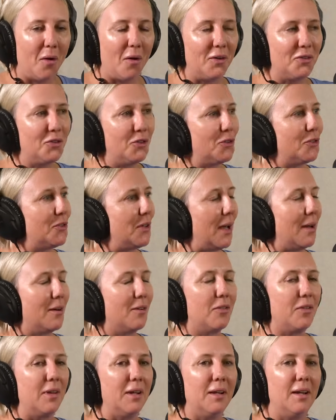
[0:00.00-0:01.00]
I just
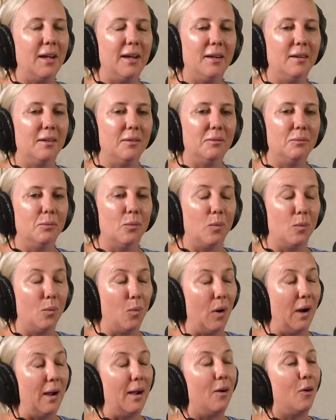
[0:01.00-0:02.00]
started thinking,
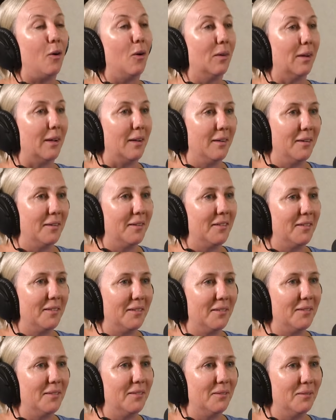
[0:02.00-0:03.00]
wow, Holly,
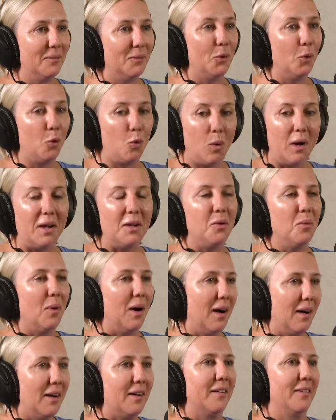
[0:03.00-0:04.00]
look where you
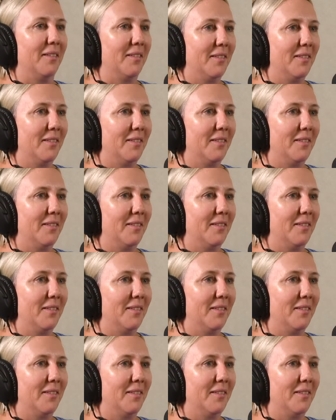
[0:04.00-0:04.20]
are.